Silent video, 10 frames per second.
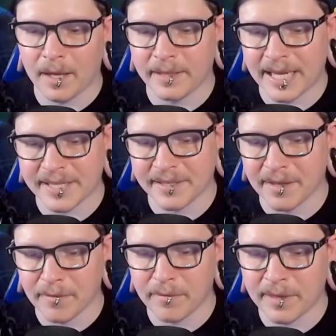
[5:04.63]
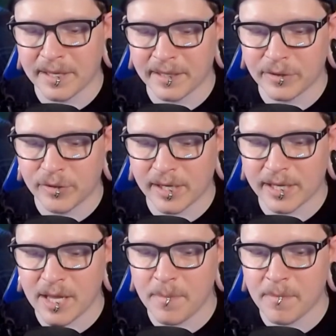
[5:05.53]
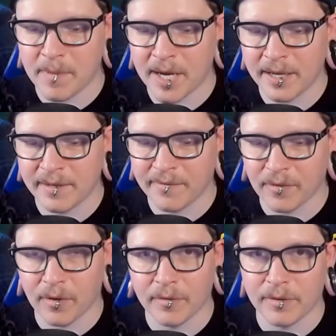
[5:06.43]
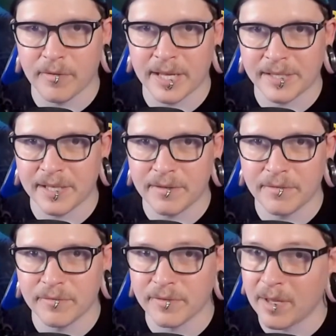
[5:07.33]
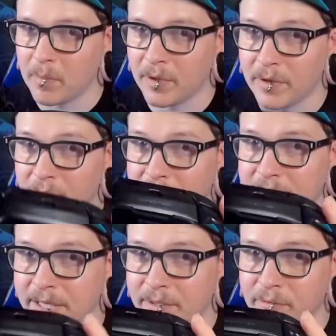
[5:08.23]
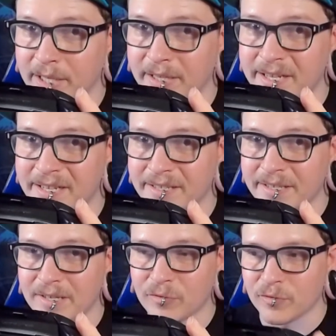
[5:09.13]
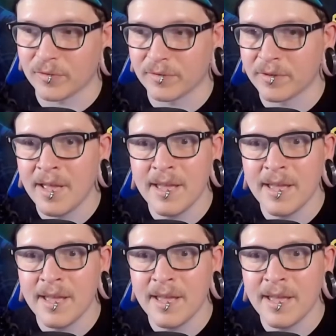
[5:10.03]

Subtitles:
that's another thing that you got to keep in mind for all you headset users that plug your headset directly into the controller.